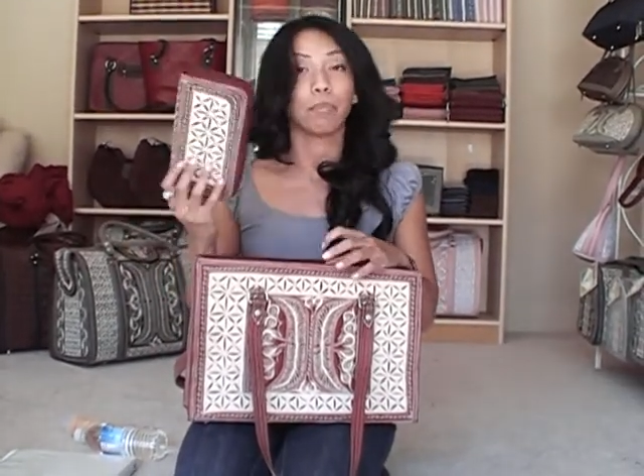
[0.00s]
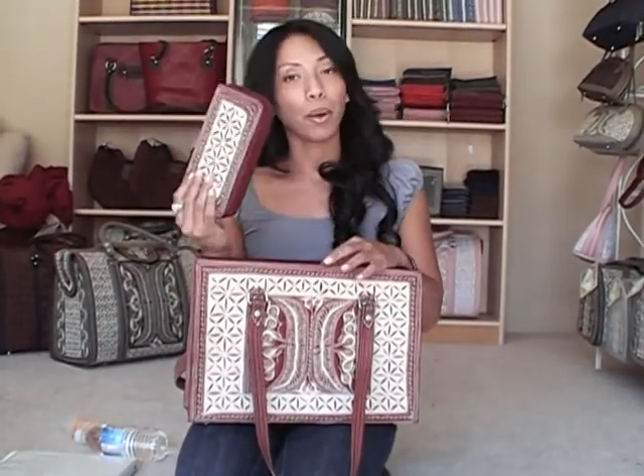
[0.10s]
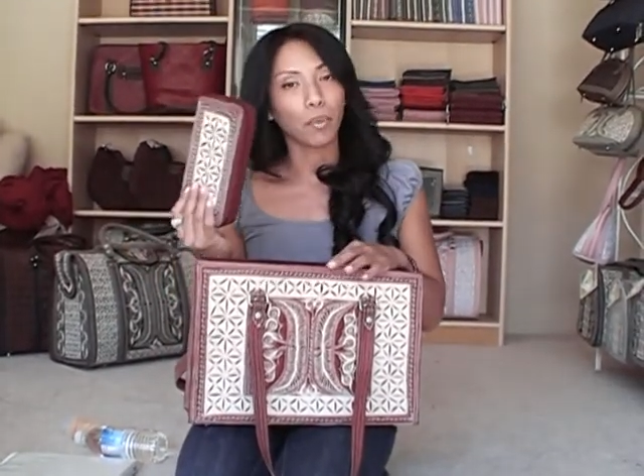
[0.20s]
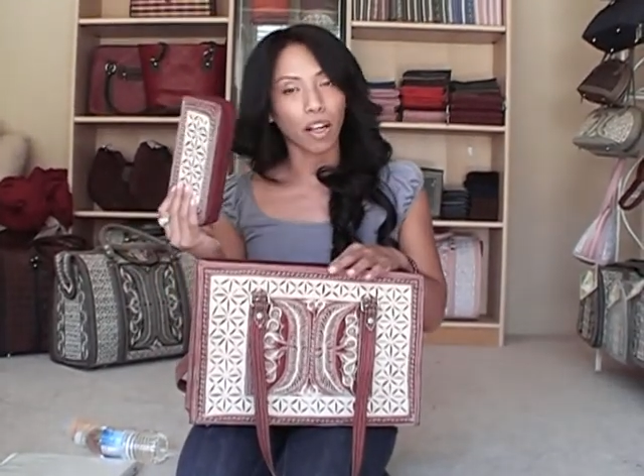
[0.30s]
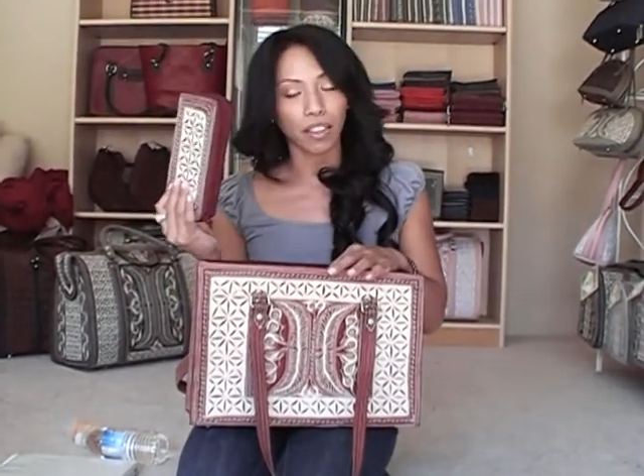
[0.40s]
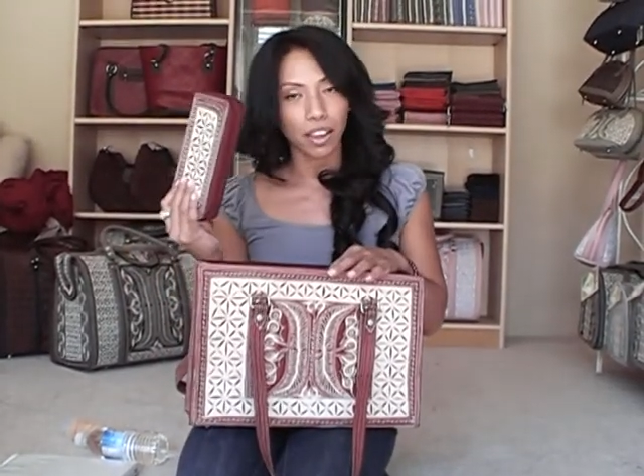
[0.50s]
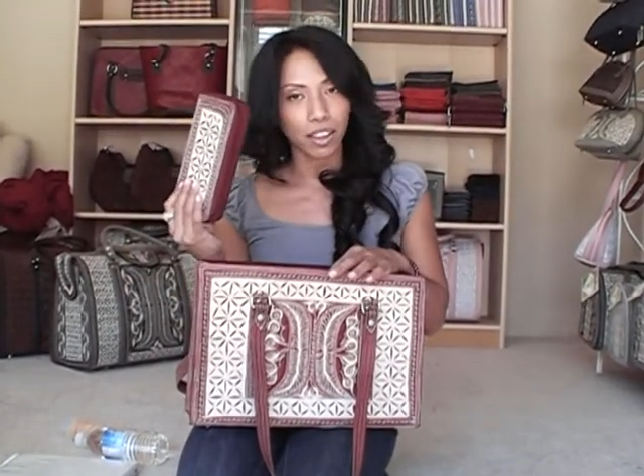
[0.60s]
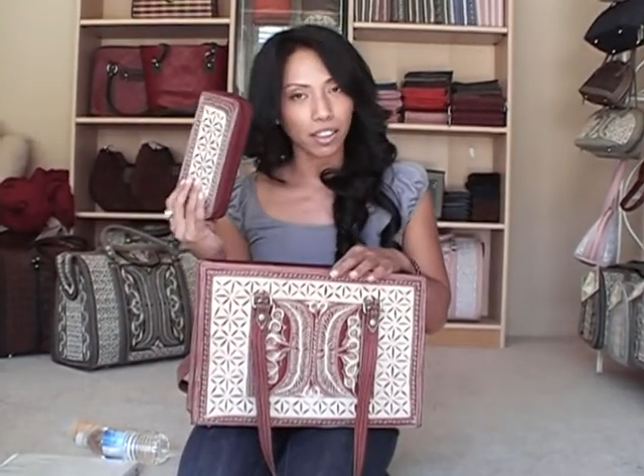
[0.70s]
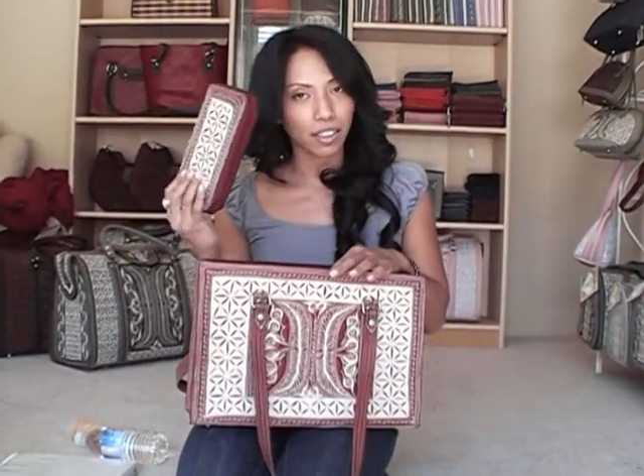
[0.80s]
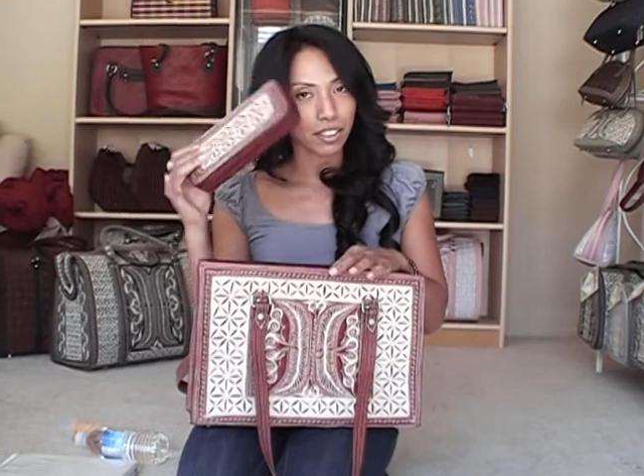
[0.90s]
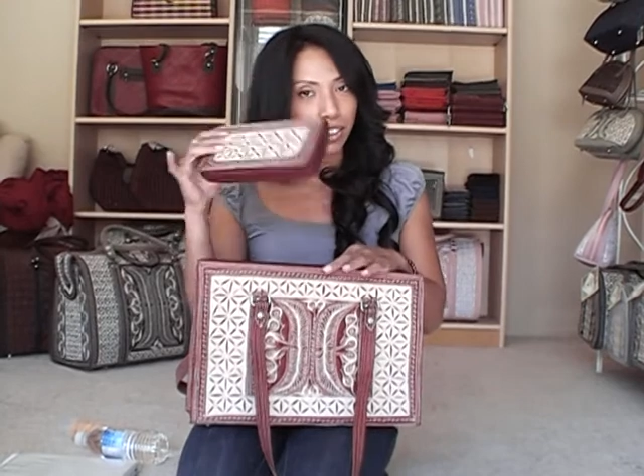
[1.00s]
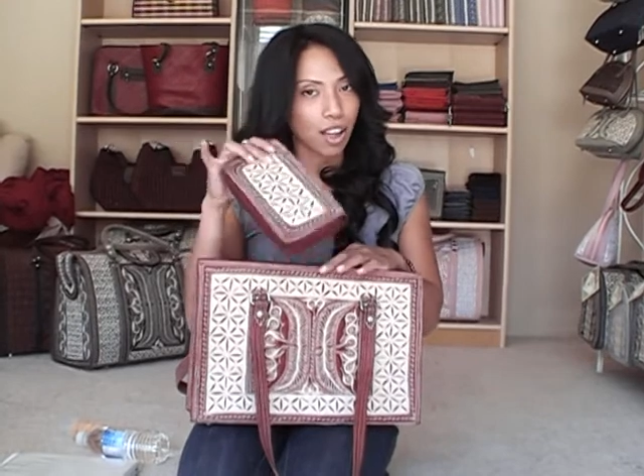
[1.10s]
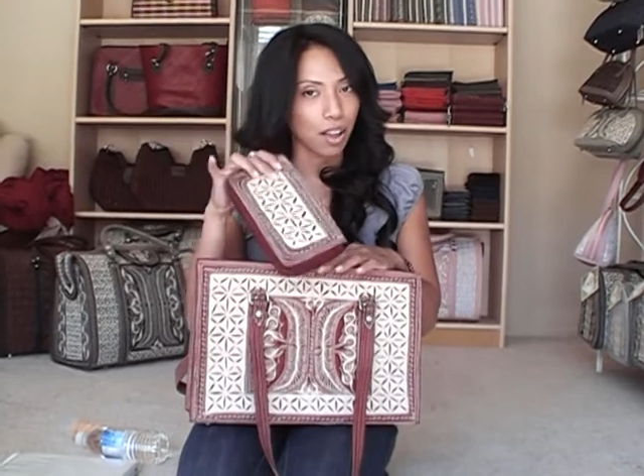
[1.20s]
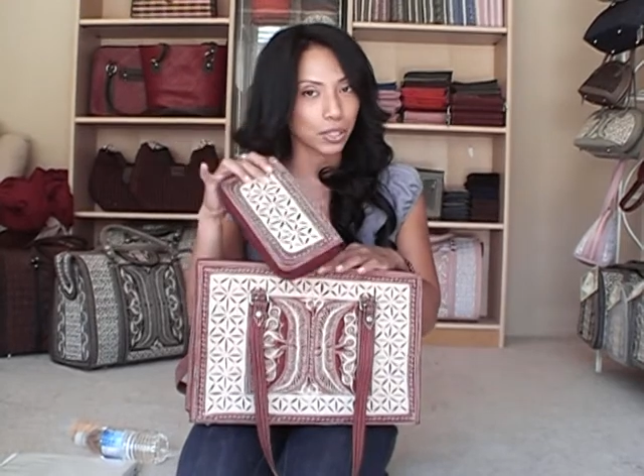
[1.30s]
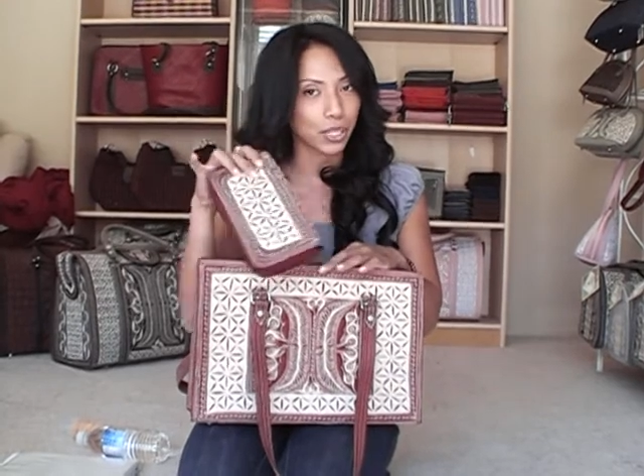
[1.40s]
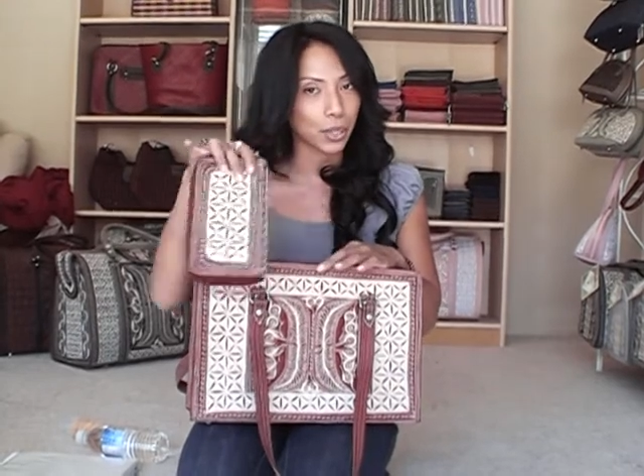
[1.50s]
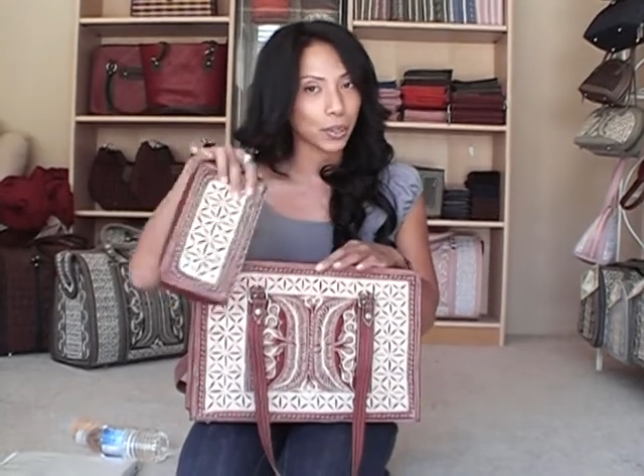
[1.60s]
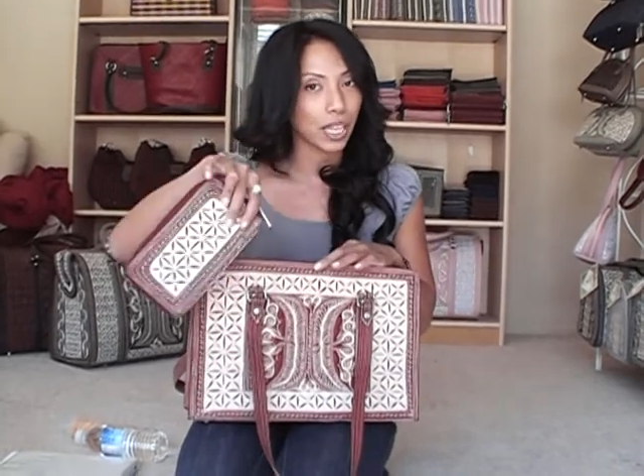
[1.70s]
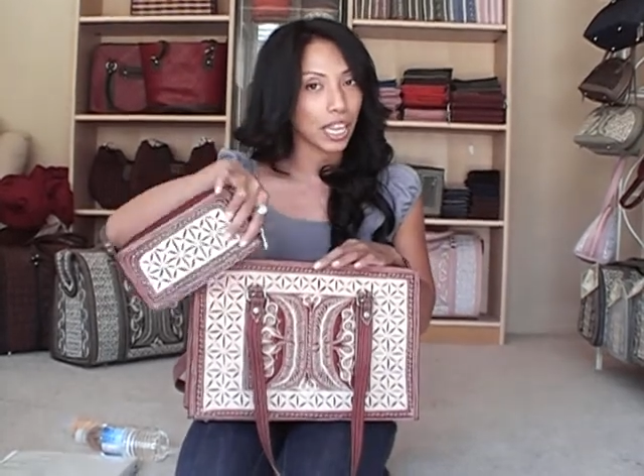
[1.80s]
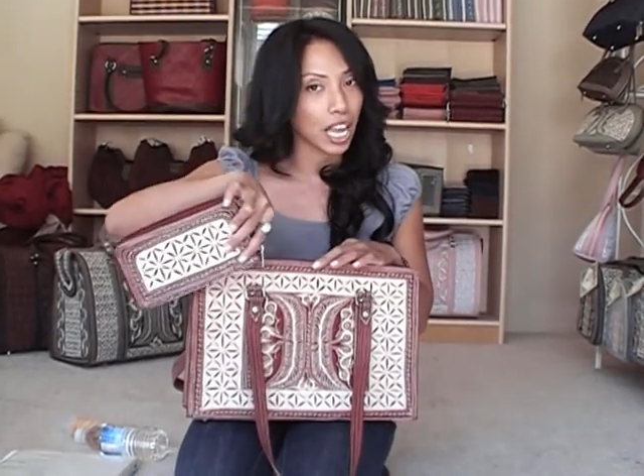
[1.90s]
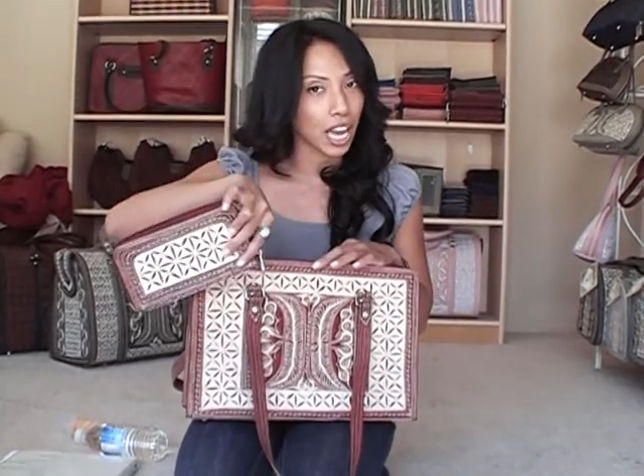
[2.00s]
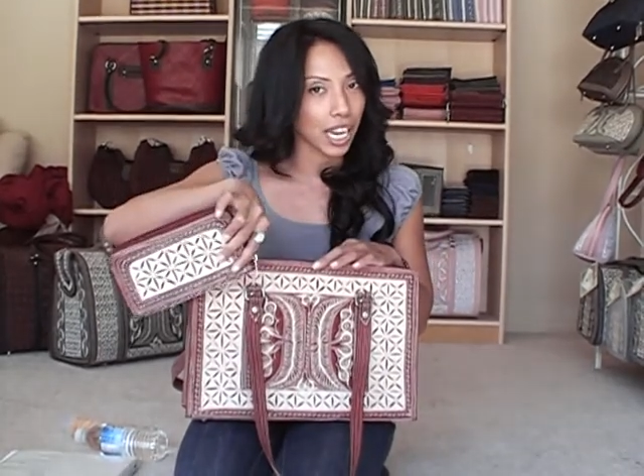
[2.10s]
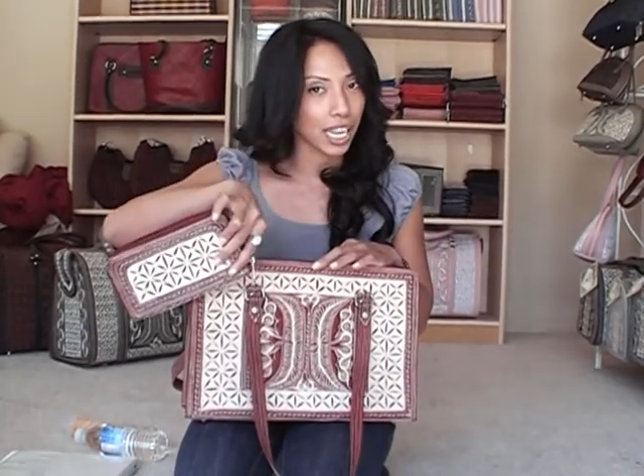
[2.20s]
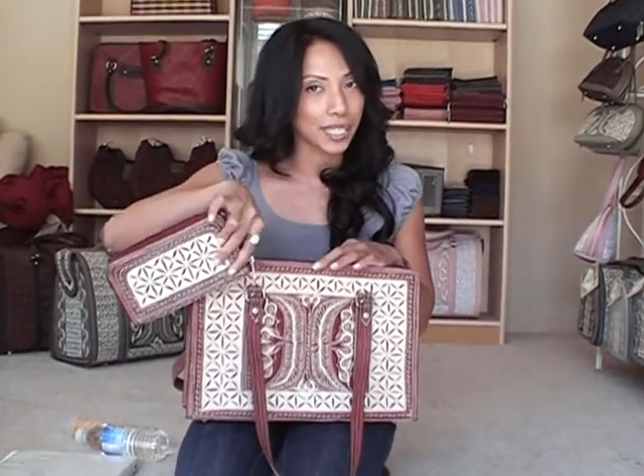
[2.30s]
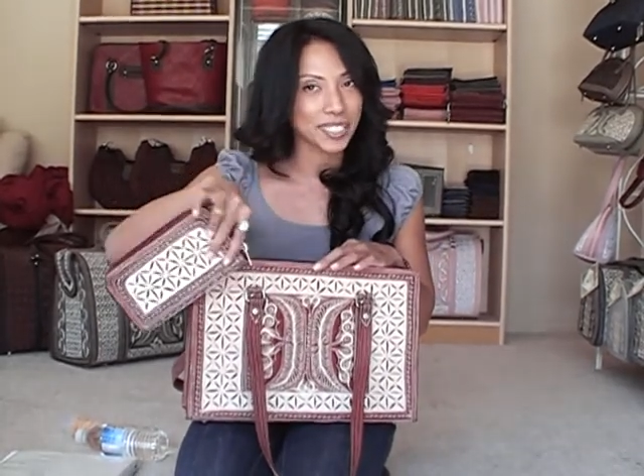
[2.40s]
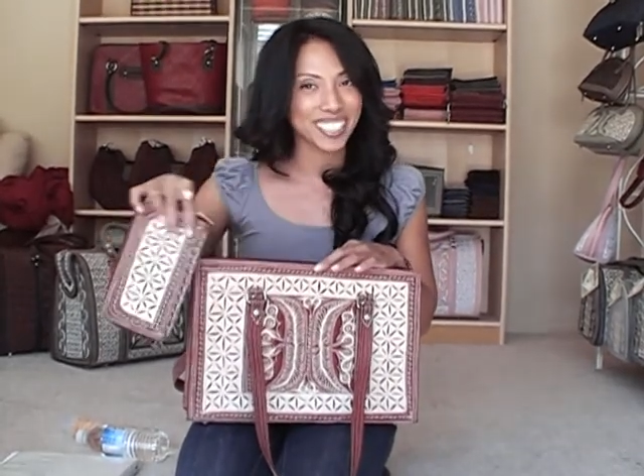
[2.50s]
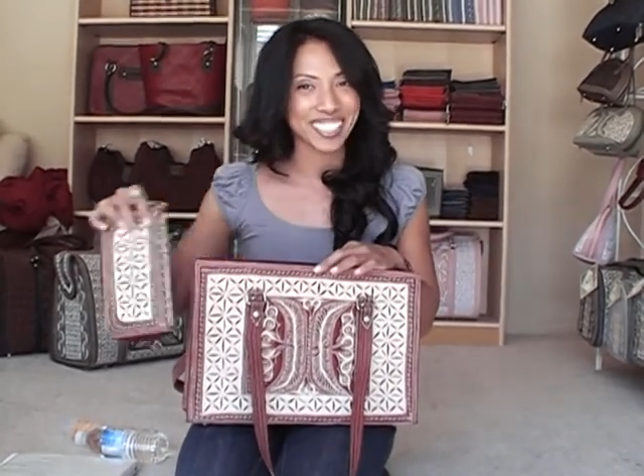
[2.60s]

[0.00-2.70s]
My wallet, also Laga,